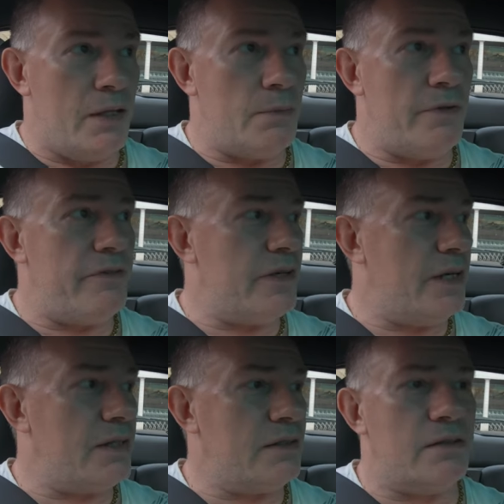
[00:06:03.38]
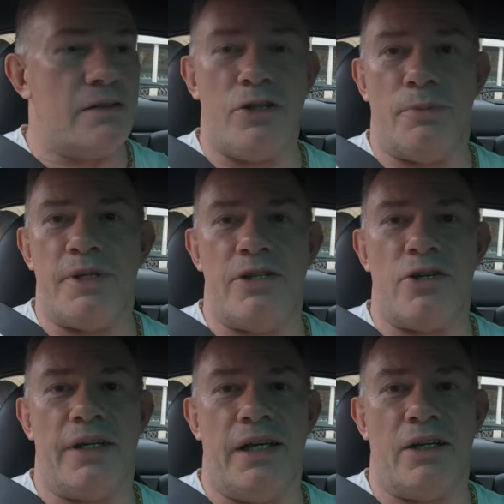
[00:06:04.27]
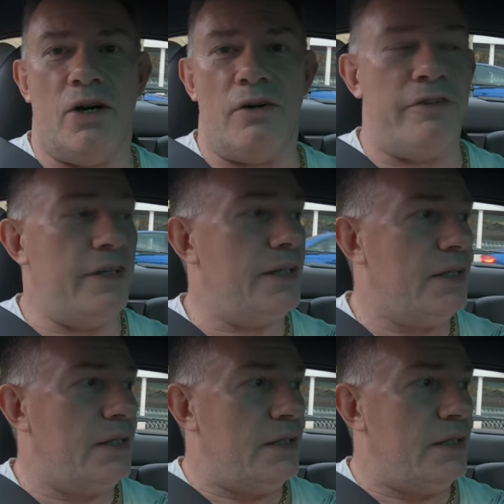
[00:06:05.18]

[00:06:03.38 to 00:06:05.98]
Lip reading: We've stopped here, try and get a coffee.